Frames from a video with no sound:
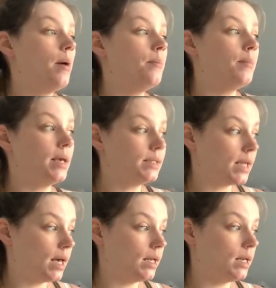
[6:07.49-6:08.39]

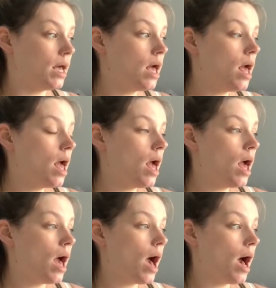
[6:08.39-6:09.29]
Mason,
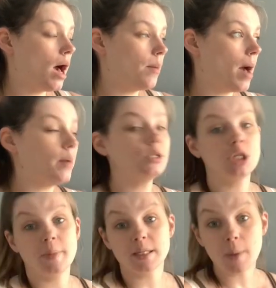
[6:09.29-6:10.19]
I was
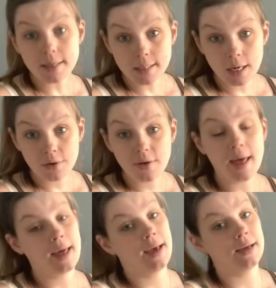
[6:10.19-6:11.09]
GPS positive
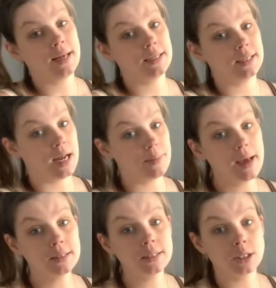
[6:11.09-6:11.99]
and I denied
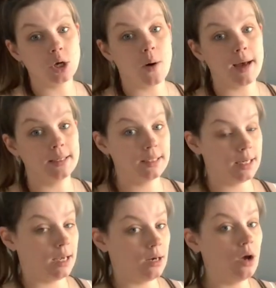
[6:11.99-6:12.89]
meds, so I
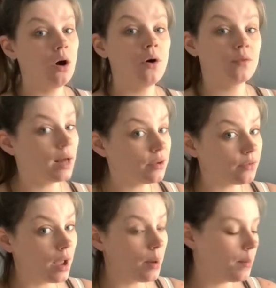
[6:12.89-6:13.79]
stayed overnight for
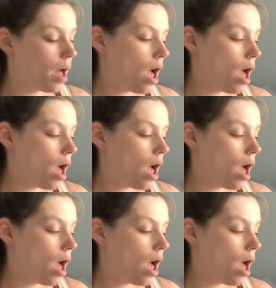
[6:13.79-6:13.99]
him.